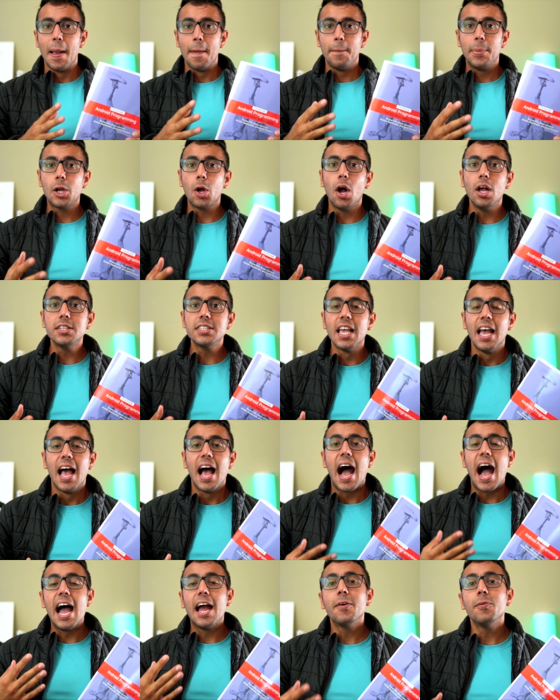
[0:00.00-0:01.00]
because
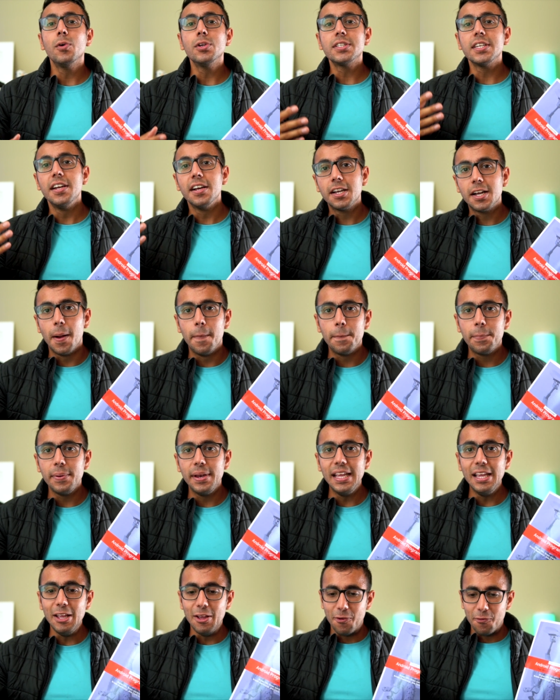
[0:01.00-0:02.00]
I was in a
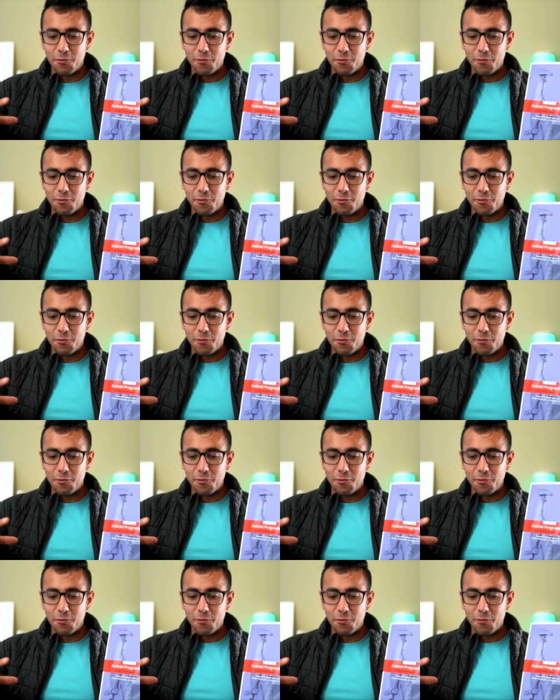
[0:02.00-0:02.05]
company